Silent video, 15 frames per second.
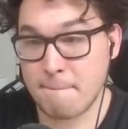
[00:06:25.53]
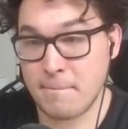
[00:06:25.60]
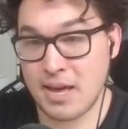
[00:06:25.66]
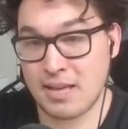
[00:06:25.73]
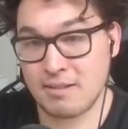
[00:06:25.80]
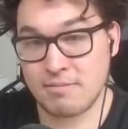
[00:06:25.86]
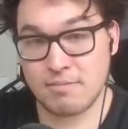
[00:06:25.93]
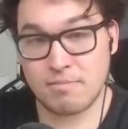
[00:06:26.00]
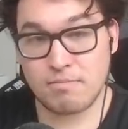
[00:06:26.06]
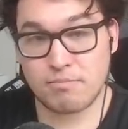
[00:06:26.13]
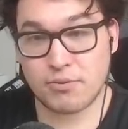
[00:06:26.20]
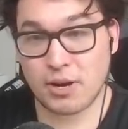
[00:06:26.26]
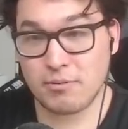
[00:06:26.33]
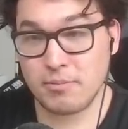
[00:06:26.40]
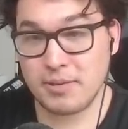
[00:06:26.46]
and
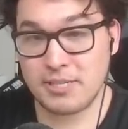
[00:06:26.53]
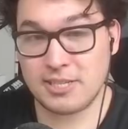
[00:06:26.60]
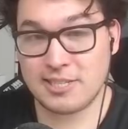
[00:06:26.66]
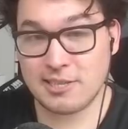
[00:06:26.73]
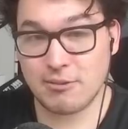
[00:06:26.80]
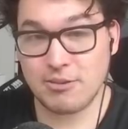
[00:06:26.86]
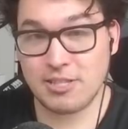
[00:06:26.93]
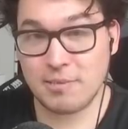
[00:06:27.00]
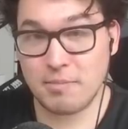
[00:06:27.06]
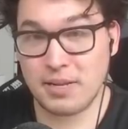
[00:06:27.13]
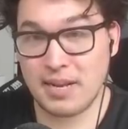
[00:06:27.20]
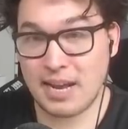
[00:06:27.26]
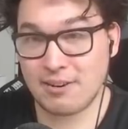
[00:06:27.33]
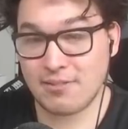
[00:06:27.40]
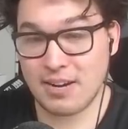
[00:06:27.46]
probably just lose the
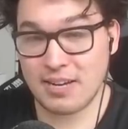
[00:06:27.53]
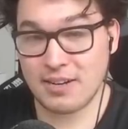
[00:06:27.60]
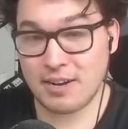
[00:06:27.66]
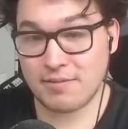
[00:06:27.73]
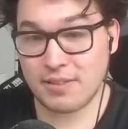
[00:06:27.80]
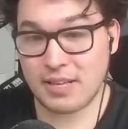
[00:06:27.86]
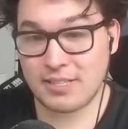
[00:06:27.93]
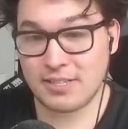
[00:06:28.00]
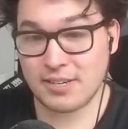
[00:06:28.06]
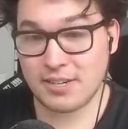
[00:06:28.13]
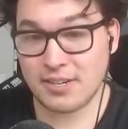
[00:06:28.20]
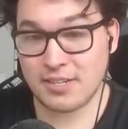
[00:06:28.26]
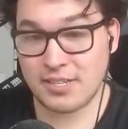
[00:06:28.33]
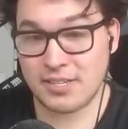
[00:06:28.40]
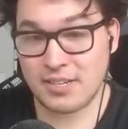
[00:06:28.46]
Midnight Raid off of that
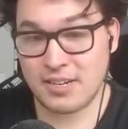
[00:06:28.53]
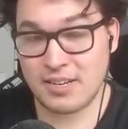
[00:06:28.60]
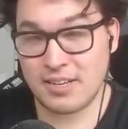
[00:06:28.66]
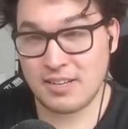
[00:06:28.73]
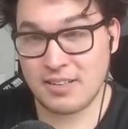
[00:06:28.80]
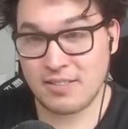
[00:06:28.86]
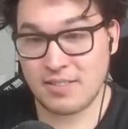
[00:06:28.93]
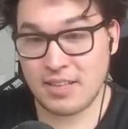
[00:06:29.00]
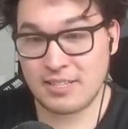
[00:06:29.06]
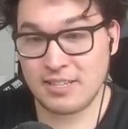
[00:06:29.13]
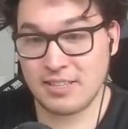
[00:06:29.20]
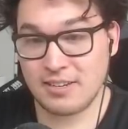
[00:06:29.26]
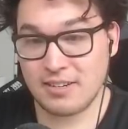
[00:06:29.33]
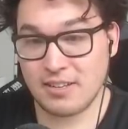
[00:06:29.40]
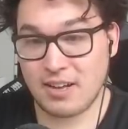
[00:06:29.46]
Scourge. That's a
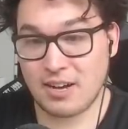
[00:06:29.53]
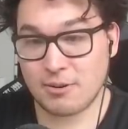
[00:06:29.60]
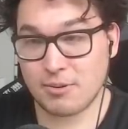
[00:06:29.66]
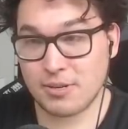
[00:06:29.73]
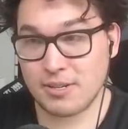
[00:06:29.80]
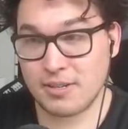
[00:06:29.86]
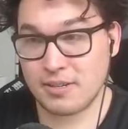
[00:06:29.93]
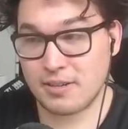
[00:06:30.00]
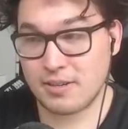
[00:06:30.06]
little awkward.